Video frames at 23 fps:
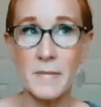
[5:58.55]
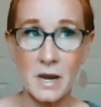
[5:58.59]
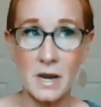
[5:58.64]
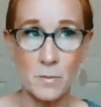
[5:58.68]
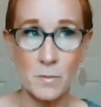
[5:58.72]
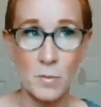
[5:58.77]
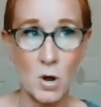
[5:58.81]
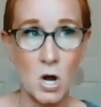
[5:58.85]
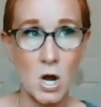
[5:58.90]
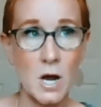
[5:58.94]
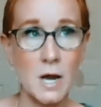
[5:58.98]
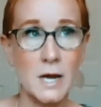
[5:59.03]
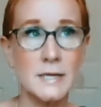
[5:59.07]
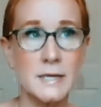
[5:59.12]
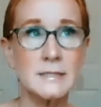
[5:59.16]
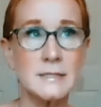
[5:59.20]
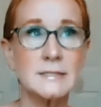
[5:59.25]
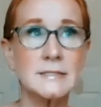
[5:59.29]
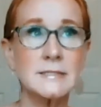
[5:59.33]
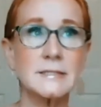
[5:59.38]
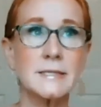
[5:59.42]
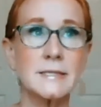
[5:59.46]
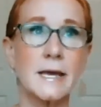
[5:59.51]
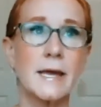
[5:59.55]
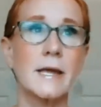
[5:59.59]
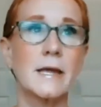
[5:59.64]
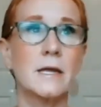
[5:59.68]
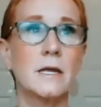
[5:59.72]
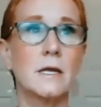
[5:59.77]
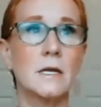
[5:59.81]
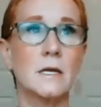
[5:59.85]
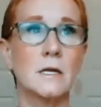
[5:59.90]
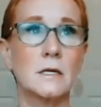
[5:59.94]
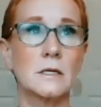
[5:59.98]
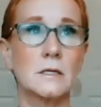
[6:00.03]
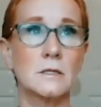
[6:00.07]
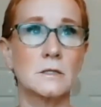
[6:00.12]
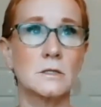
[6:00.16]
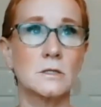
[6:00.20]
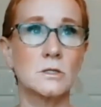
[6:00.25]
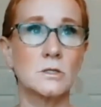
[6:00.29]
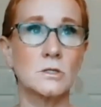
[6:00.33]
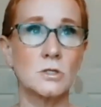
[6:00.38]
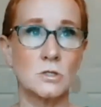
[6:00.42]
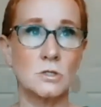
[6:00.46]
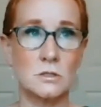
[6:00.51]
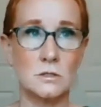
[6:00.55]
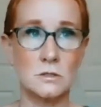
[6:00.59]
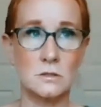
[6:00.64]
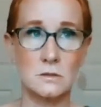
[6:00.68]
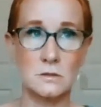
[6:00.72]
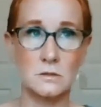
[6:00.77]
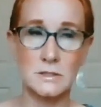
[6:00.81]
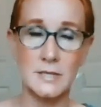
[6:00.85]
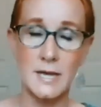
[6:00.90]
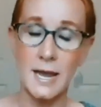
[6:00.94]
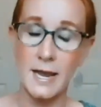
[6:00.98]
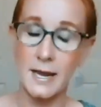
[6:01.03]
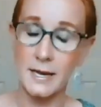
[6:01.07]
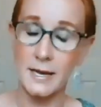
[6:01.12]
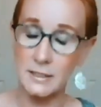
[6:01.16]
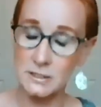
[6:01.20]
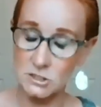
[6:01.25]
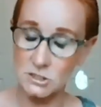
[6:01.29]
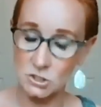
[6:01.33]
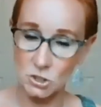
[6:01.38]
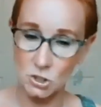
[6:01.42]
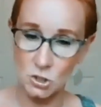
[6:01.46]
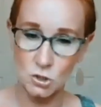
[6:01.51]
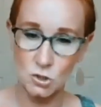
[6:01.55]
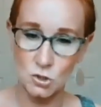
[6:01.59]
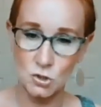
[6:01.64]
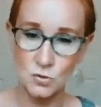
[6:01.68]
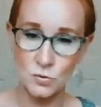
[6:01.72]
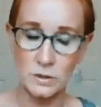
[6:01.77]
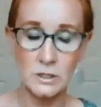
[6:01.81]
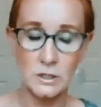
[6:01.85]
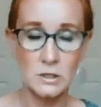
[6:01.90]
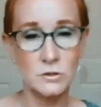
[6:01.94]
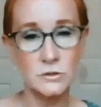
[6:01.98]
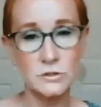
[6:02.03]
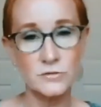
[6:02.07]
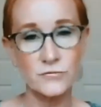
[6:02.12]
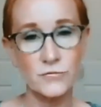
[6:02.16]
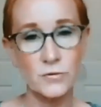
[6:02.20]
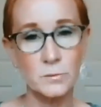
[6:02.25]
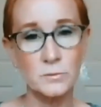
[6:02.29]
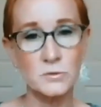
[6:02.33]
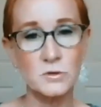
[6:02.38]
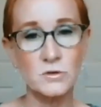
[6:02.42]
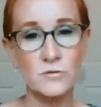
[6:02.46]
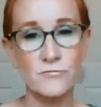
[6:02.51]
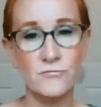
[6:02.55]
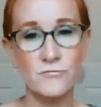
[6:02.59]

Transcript: menopause and taxed adrenals from